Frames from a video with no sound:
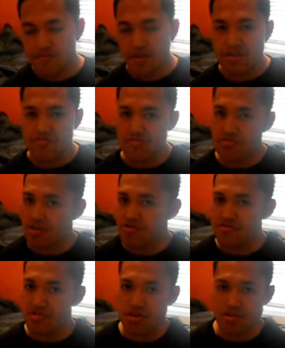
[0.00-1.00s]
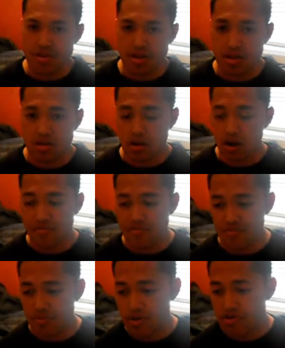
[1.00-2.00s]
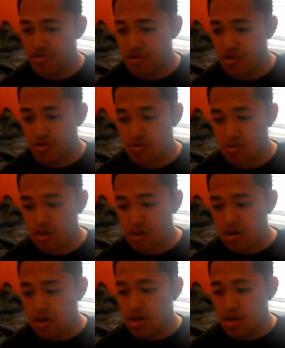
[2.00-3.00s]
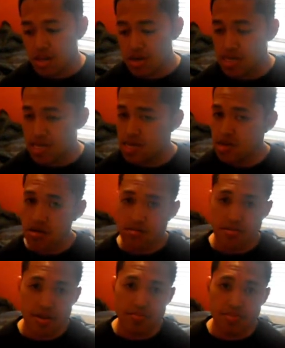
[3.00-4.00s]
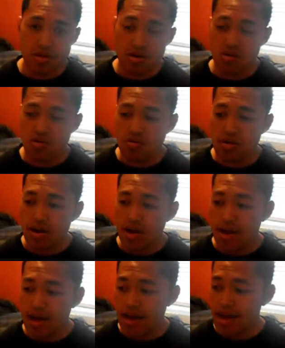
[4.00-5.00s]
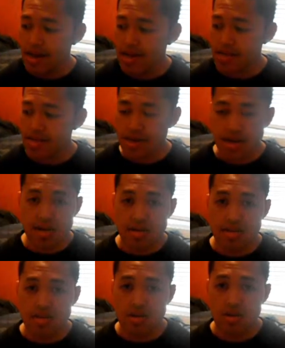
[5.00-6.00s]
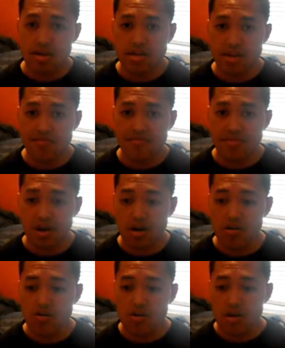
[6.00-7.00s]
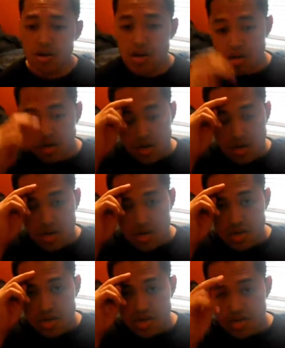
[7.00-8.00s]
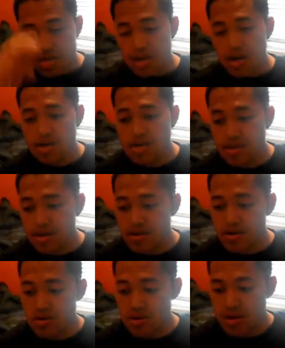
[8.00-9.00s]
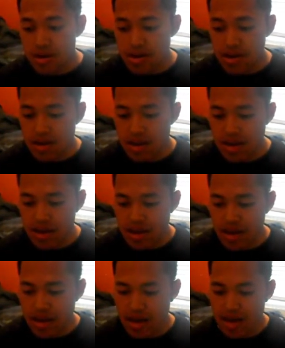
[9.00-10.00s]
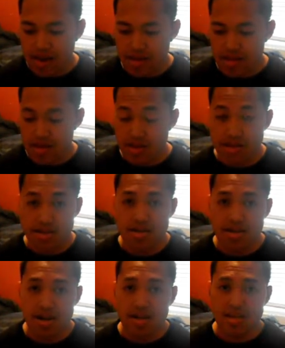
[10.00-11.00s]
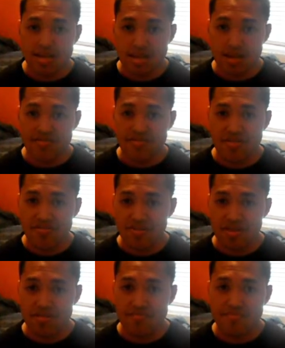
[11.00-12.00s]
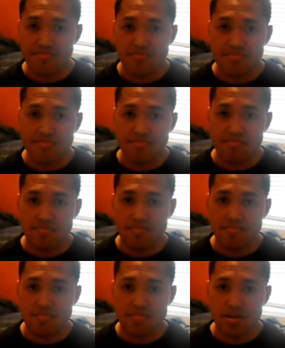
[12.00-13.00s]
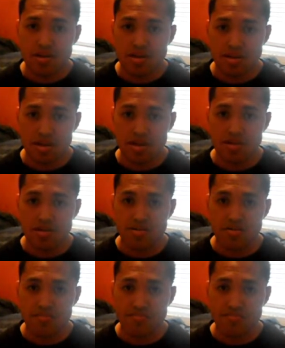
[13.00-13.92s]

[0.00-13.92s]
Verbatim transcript: fast food restaurants, and office work. So, said, comment down below. And yeah, that's all I gotta say for now. See you guys later, and I'll see you guys on the next video. See ya. See you guys later.